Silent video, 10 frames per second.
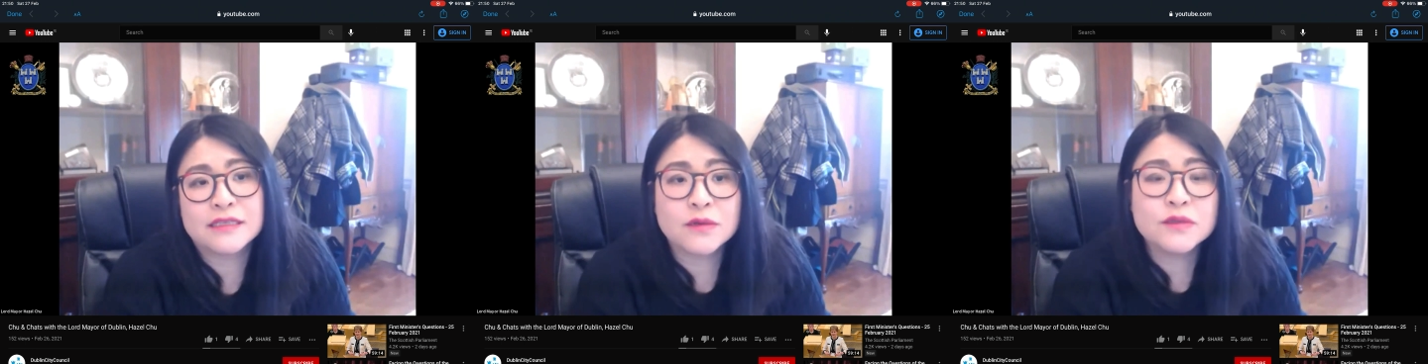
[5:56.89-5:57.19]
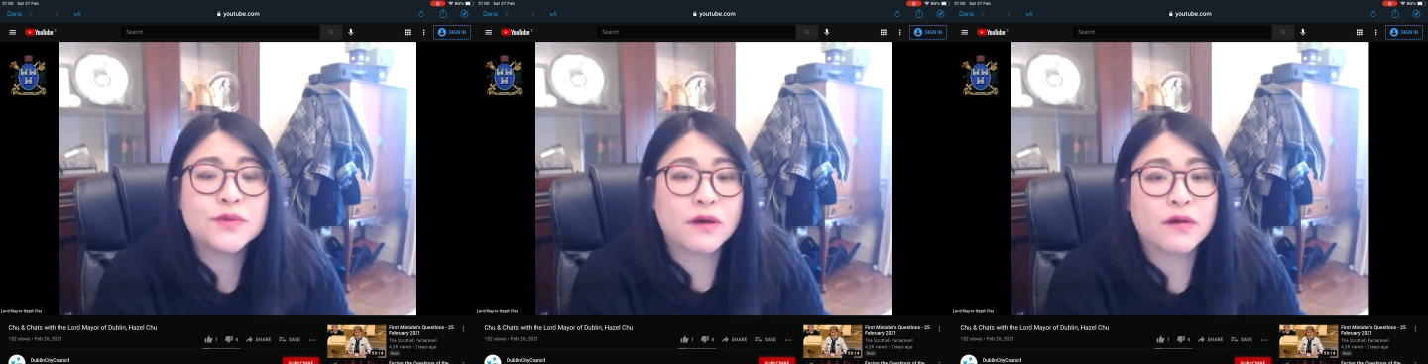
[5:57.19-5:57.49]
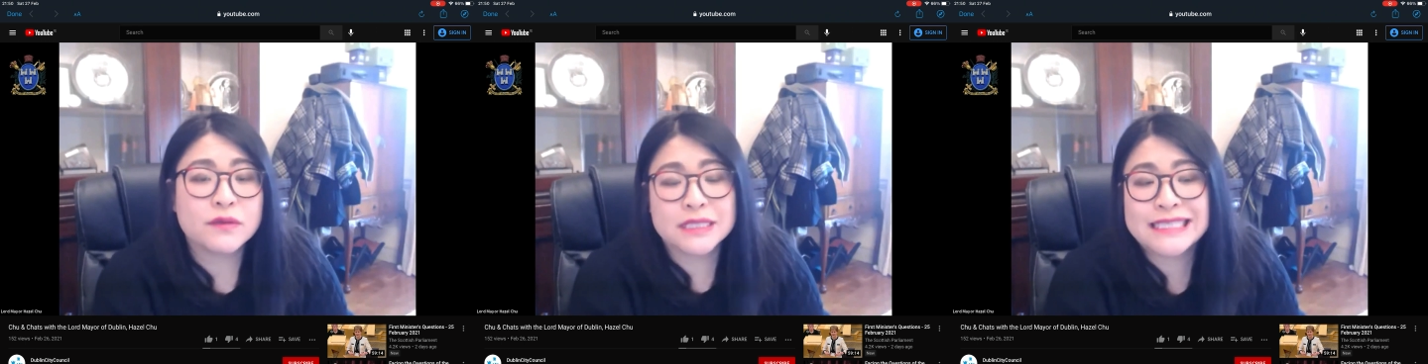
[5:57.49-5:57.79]
Those were
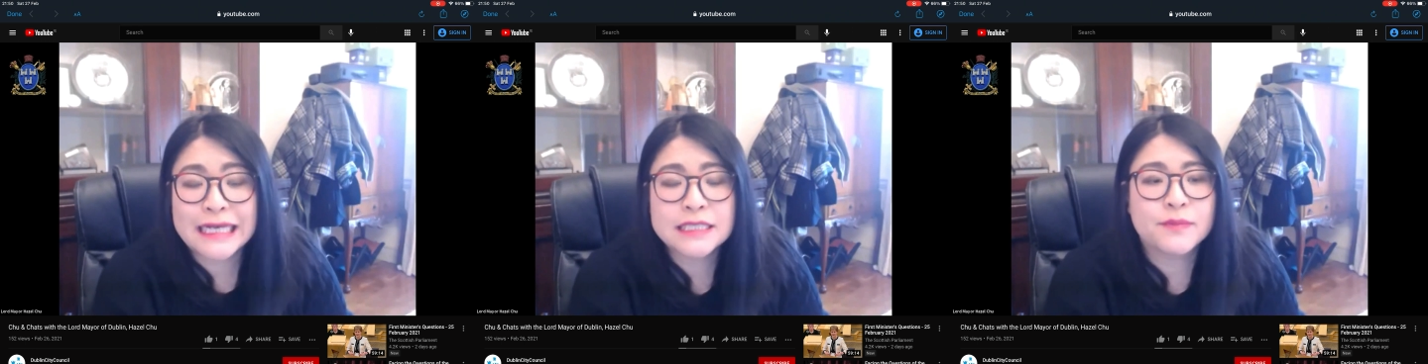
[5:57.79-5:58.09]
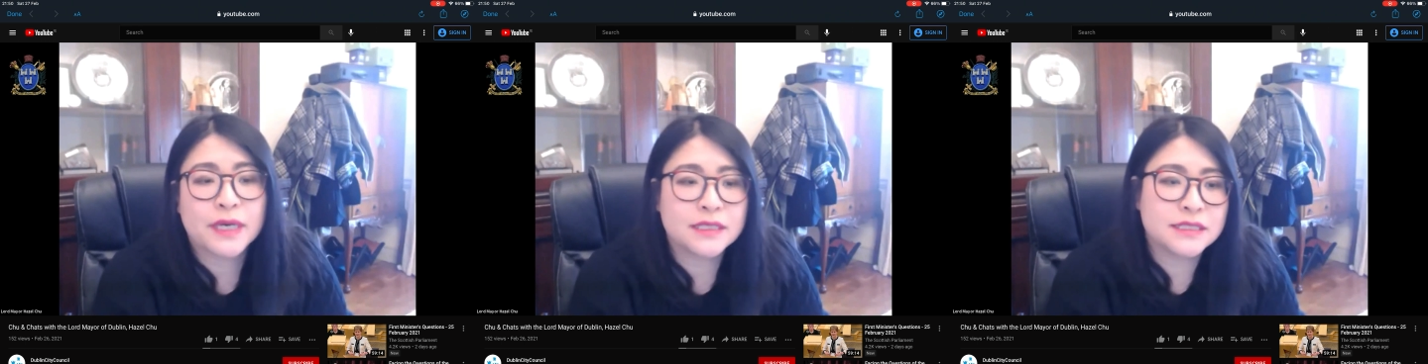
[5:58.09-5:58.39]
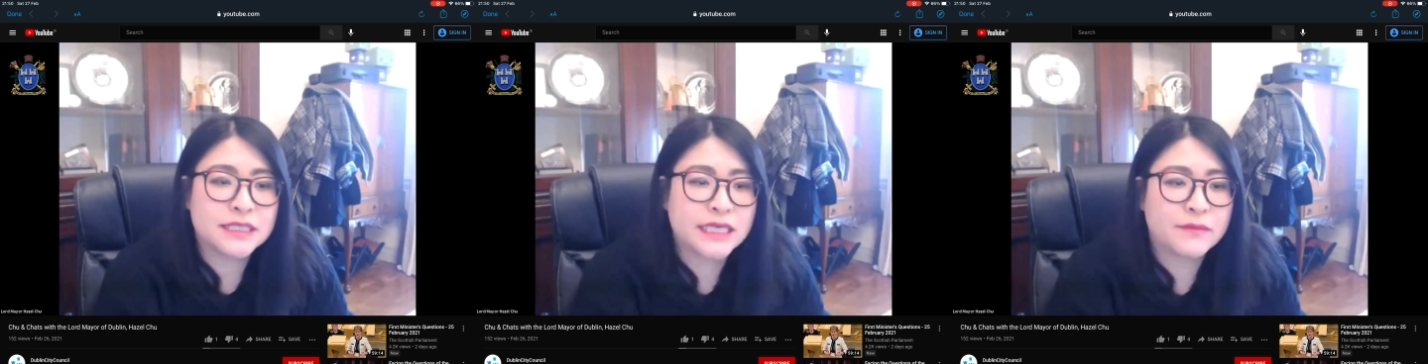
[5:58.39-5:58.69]
all assessed by the
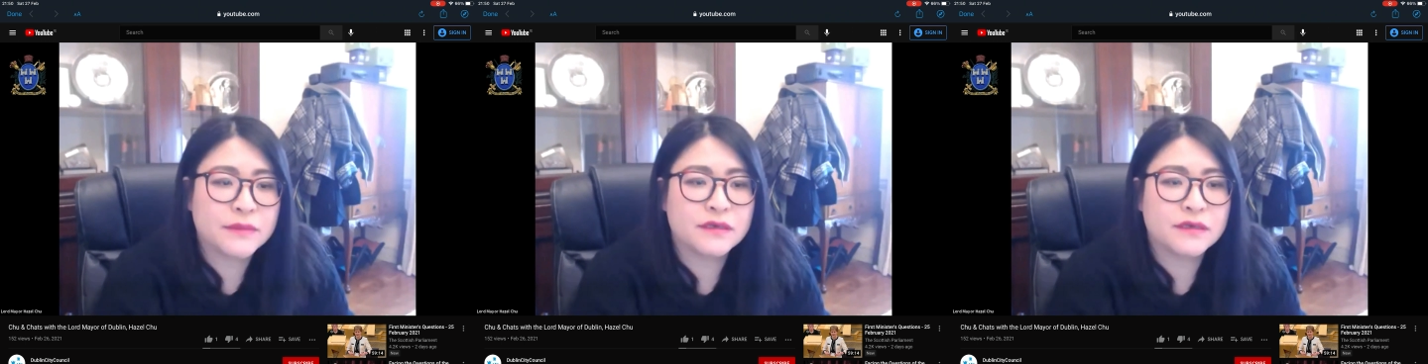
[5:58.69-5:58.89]
team.